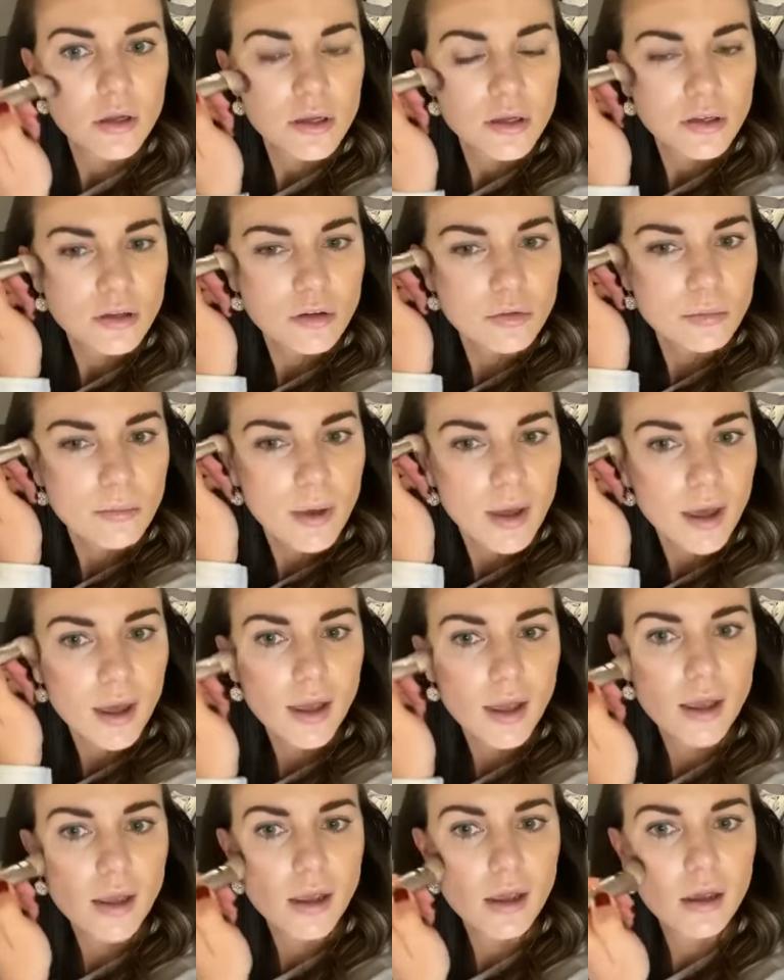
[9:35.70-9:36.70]
You
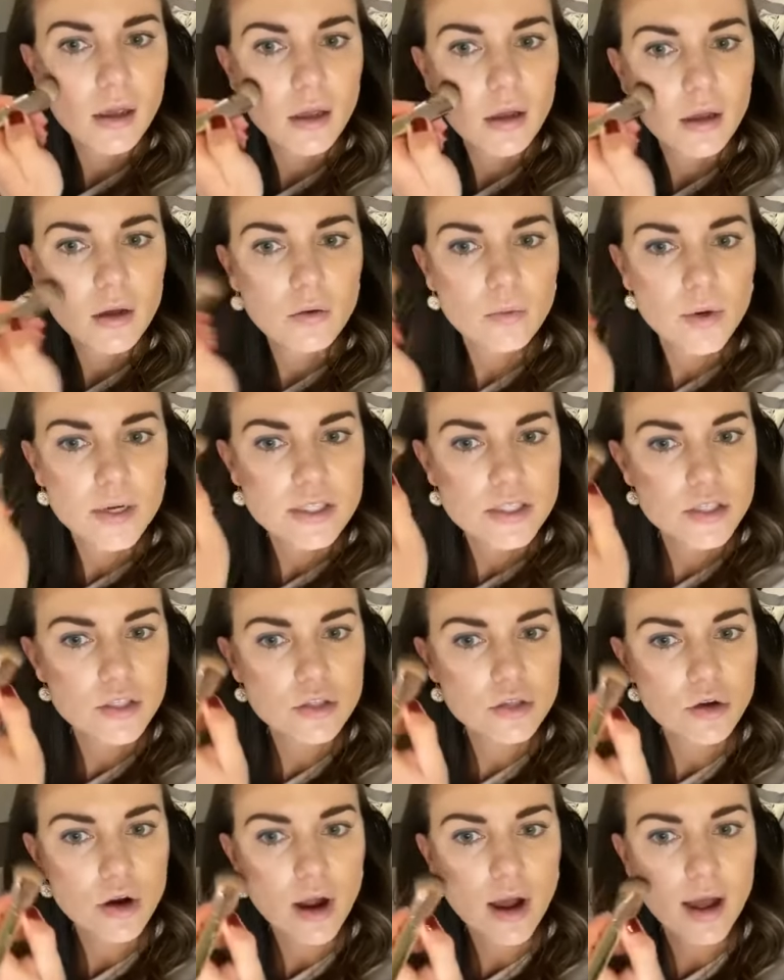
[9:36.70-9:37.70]
may want to
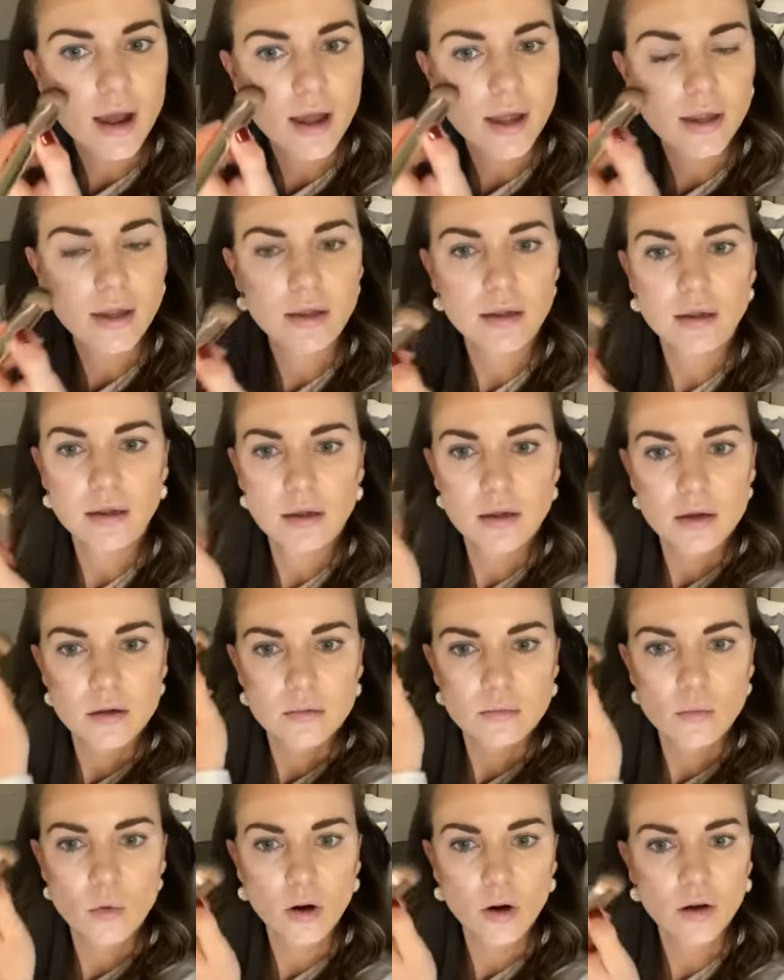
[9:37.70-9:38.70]
try
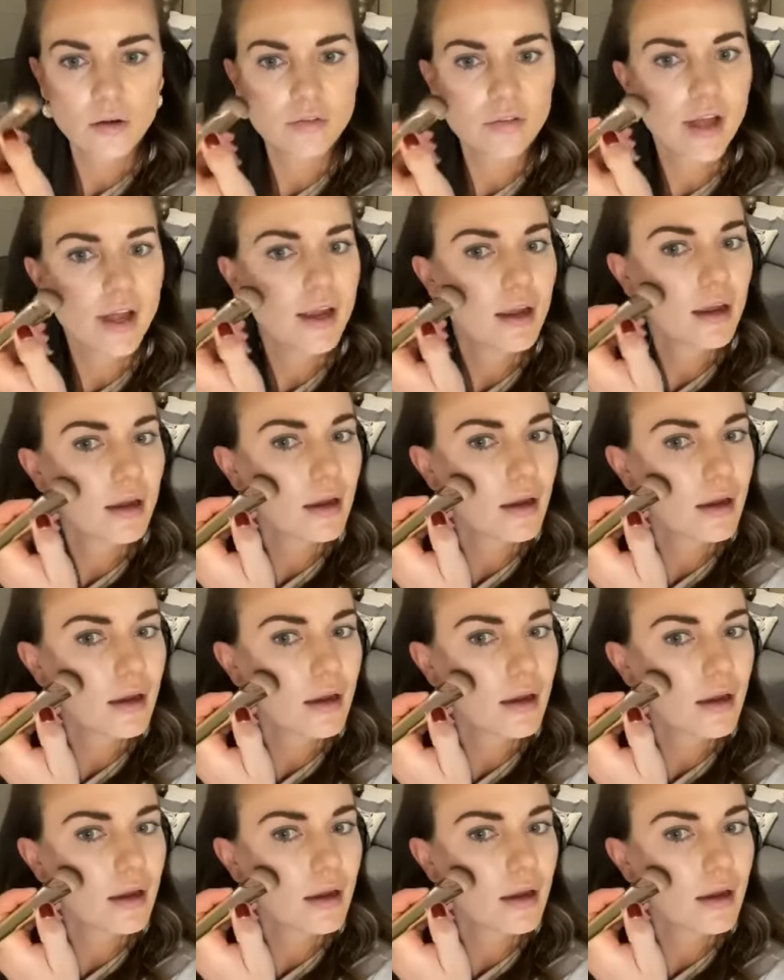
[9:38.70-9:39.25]
more of like